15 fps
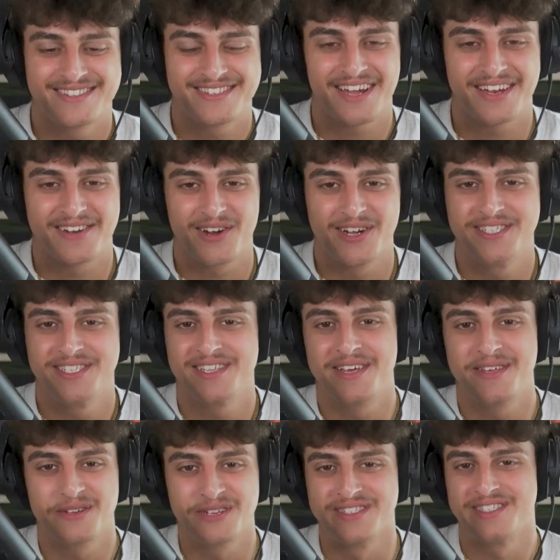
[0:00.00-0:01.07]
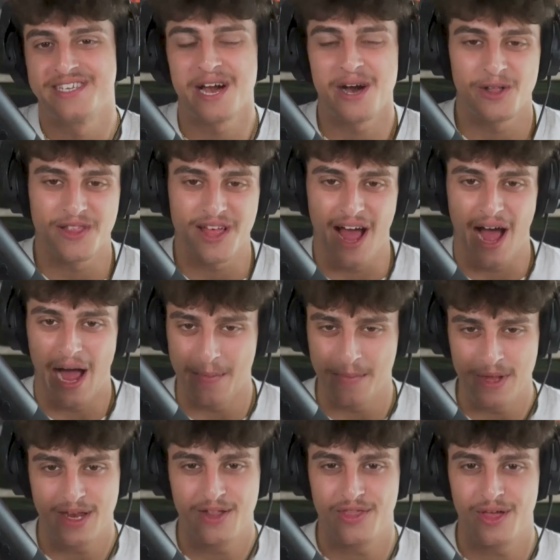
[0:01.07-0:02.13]
kind of crazy that you can tell that I
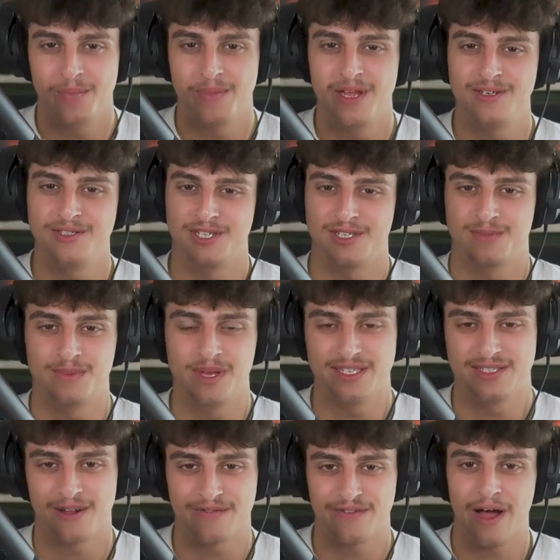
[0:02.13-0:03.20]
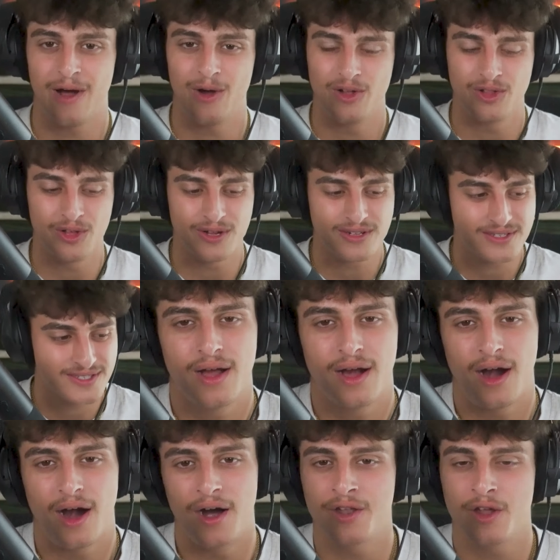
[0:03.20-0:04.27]
made a thumbnail just based off how it looks.
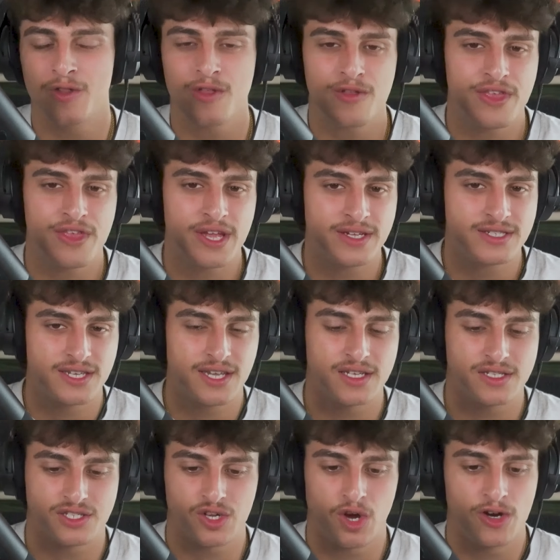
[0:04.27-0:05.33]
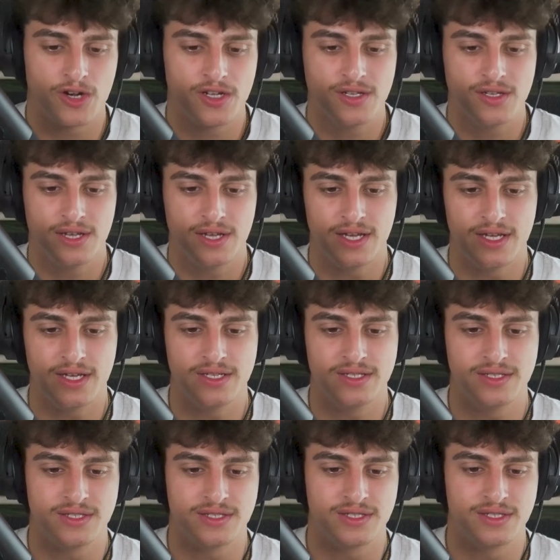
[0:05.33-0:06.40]
Another thing to get started
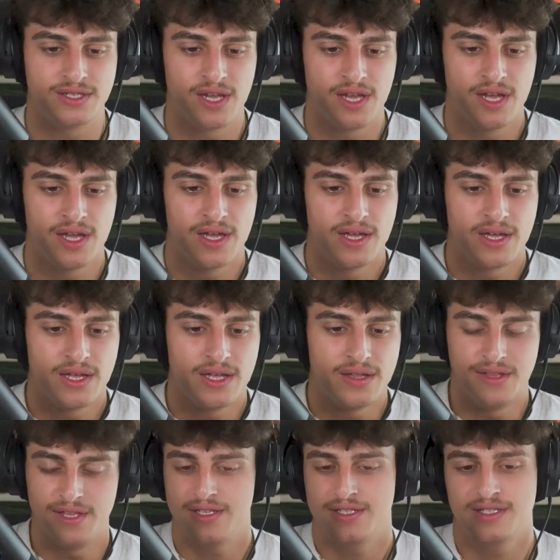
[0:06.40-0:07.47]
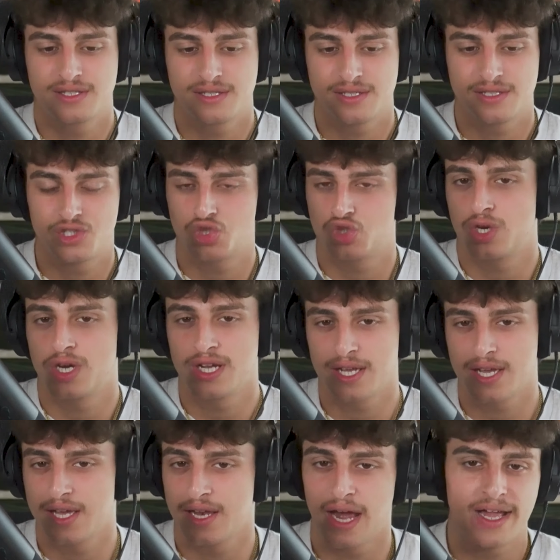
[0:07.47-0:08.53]
is this trick,
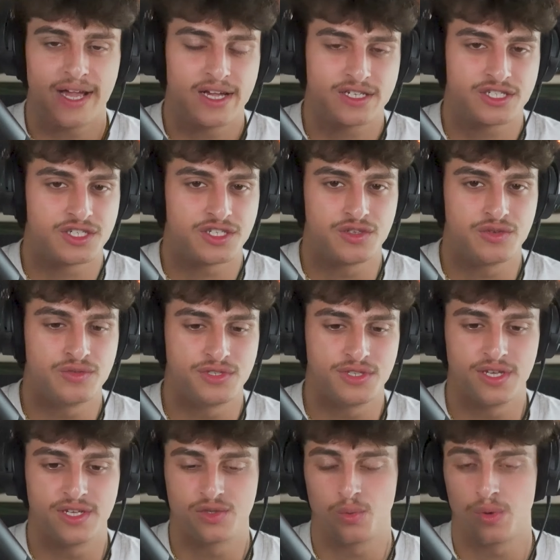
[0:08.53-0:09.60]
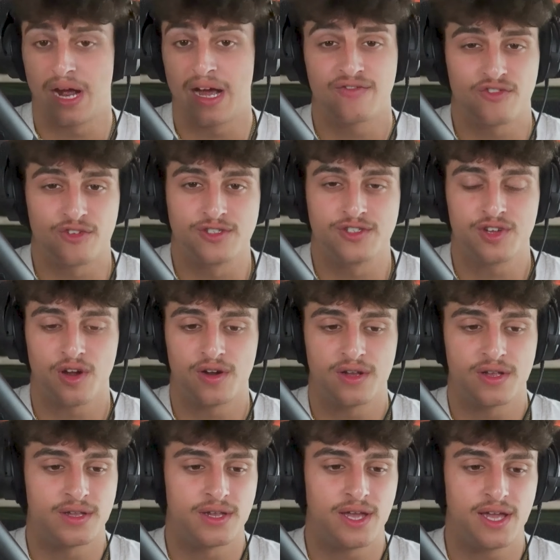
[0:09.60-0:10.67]
and I actually used this when I first
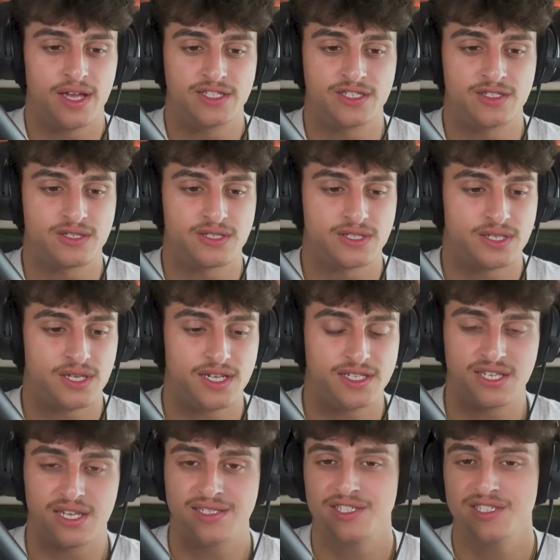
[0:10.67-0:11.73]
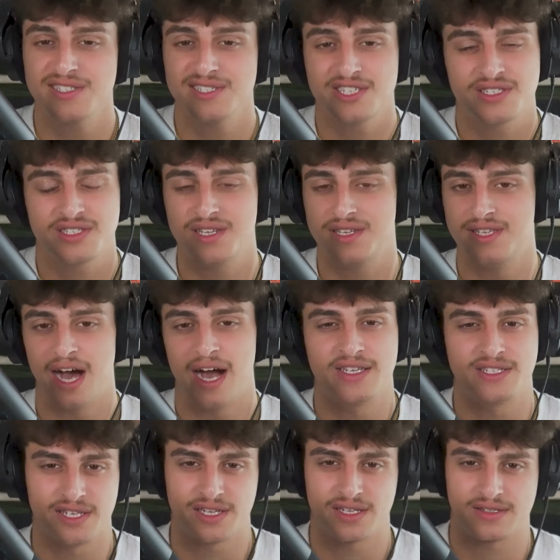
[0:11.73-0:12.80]
started. It's essentially just to
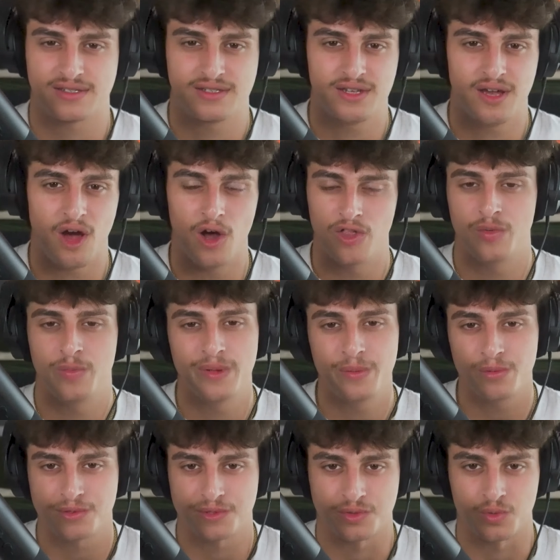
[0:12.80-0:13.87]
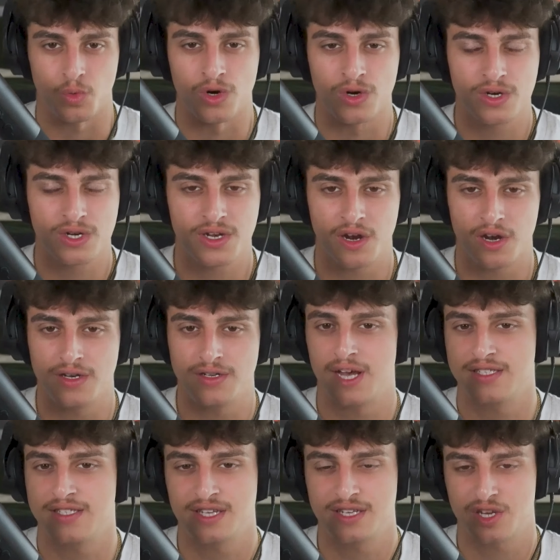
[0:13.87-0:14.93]
dissect other people's work and
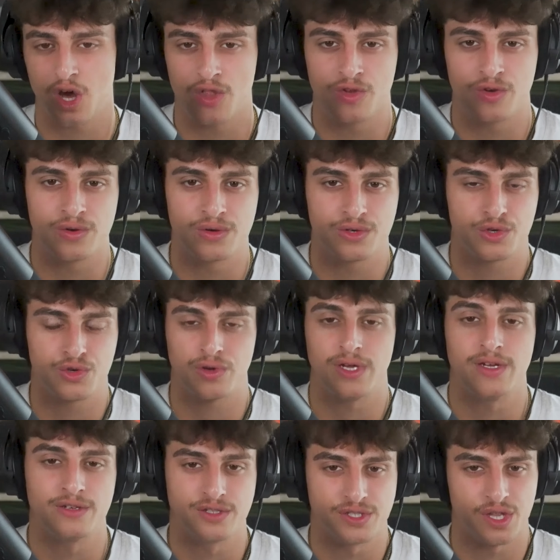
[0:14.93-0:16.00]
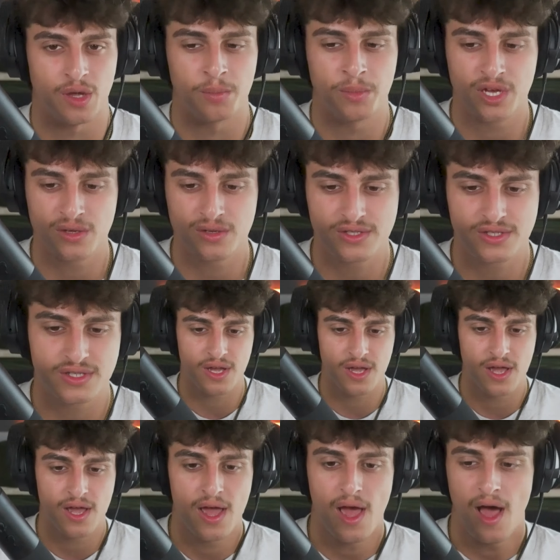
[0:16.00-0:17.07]
dissect other creators' thumbnails.
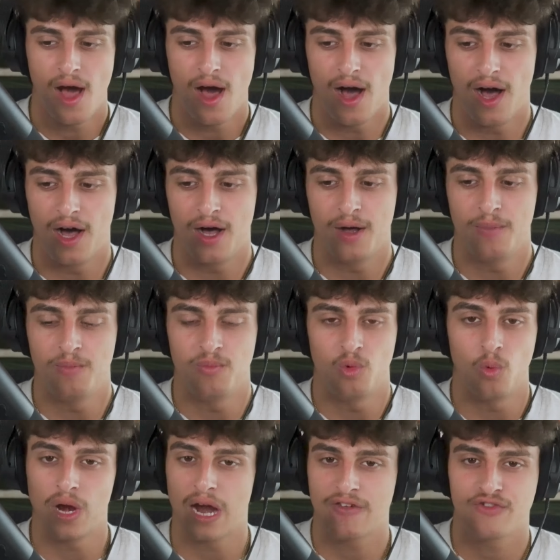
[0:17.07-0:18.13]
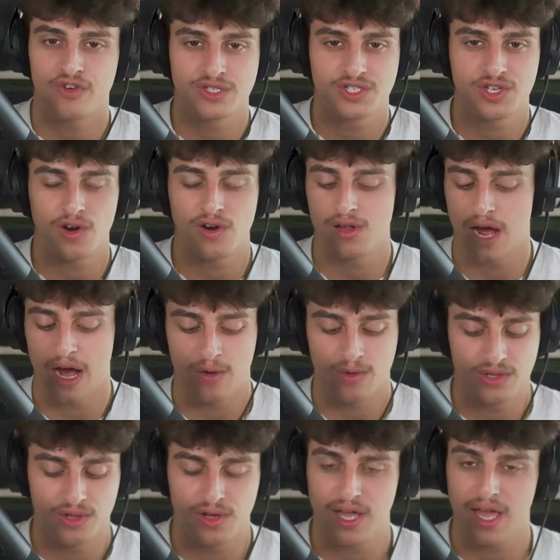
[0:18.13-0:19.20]
When I first started, I would
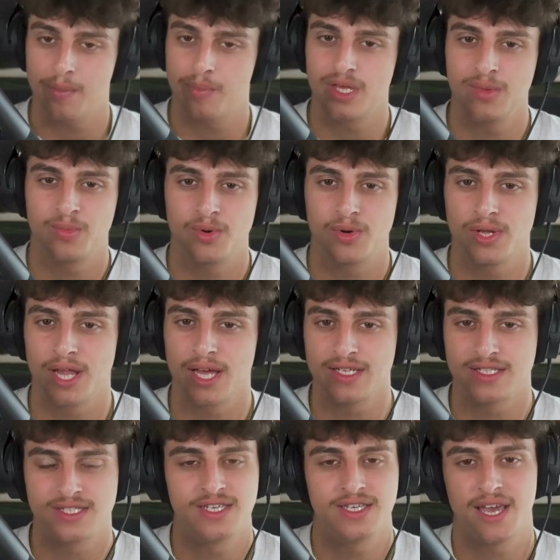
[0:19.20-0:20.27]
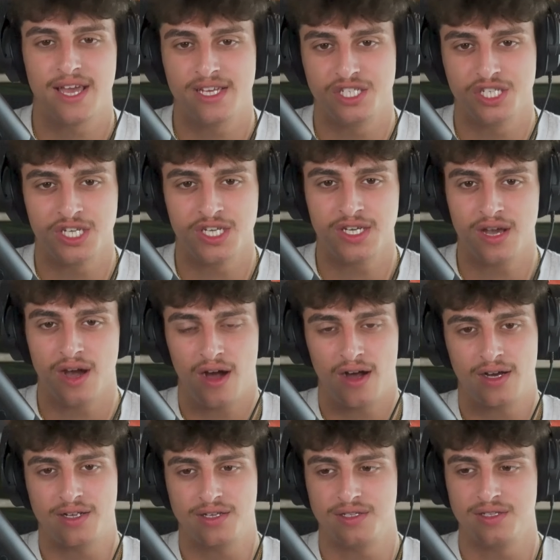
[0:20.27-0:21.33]
look at people like TKG
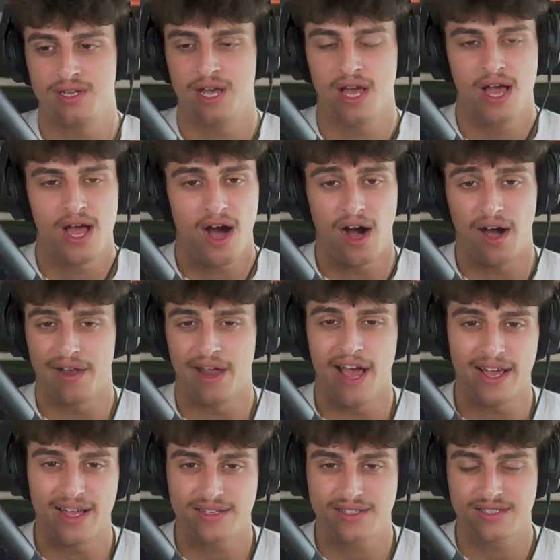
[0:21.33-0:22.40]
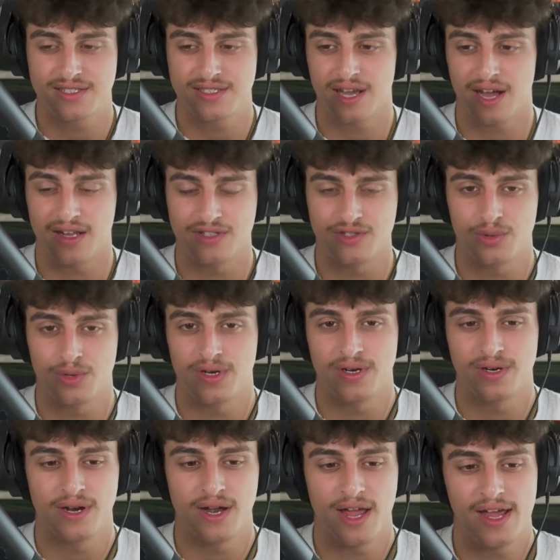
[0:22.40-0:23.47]
on X, on
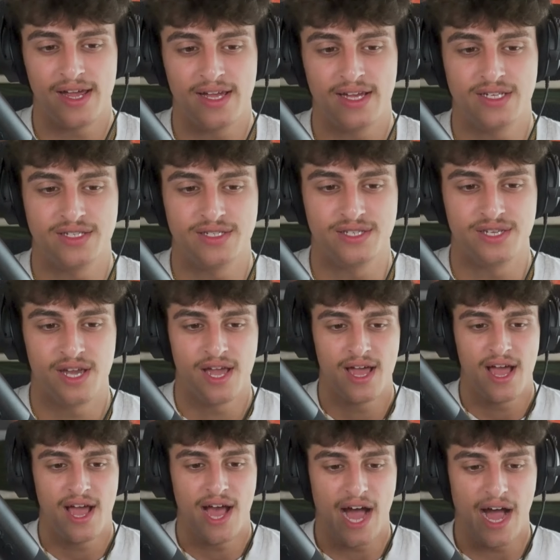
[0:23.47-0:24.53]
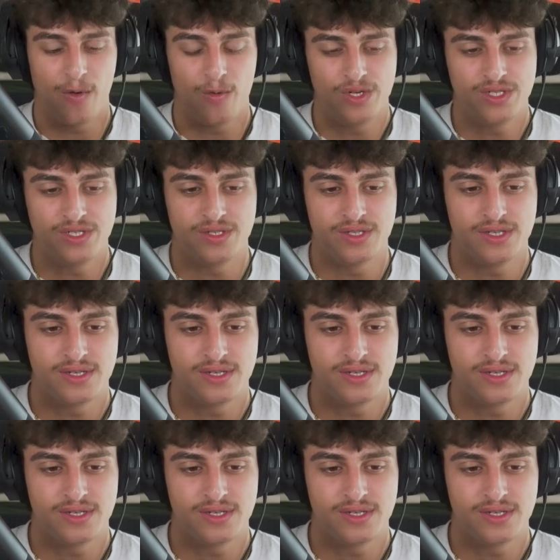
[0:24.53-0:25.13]
Twitter, and I would